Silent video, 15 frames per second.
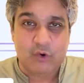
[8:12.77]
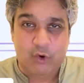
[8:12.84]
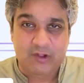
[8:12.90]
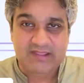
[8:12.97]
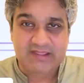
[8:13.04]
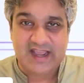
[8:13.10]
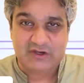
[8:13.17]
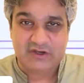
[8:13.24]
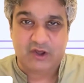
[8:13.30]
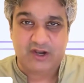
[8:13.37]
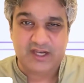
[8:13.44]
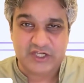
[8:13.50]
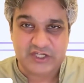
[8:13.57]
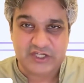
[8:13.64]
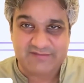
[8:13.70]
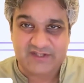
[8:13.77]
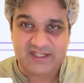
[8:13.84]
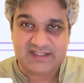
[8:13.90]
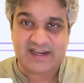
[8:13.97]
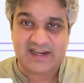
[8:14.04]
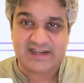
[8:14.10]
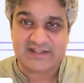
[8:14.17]
All that knowledge lives
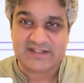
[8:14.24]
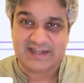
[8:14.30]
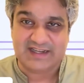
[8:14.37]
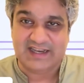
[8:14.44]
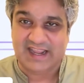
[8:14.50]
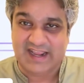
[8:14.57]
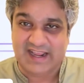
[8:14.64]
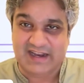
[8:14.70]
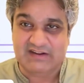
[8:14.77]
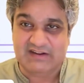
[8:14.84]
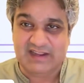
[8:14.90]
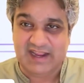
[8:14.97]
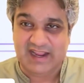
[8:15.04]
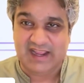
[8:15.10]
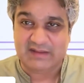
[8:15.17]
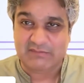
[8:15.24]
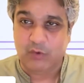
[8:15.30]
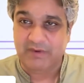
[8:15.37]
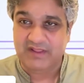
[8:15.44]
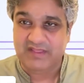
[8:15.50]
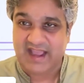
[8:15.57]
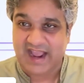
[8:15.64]
inside a single head. And the
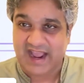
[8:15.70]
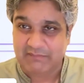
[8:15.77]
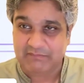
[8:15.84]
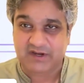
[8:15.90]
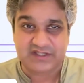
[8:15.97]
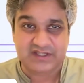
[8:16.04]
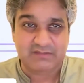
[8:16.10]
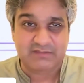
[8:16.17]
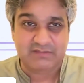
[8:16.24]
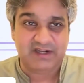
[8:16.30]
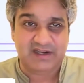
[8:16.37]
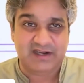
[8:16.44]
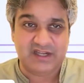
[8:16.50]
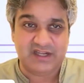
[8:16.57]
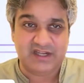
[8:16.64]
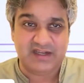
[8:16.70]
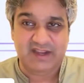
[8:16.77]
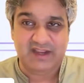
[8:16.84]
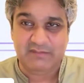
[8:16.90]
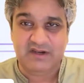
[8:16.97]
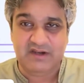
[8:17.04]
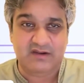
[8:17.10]
moment that person becomes
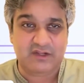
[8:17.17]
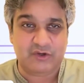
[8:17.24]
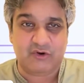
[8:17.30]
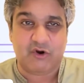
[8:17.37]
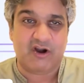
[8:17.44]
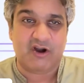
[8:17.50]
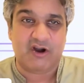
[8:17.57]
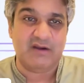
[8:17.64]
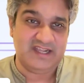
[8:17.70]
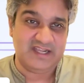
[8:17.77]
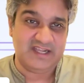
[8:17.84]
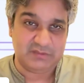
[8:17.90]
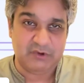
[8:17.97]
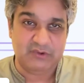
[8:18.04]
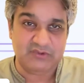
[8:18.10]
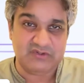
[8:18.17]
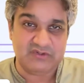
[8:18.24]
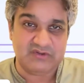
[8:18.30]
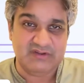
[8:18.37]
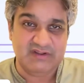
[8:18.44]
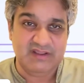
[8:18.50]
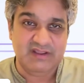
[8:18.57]
unavailable, you're horribly
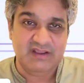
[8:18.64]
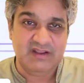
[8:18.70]
exposed.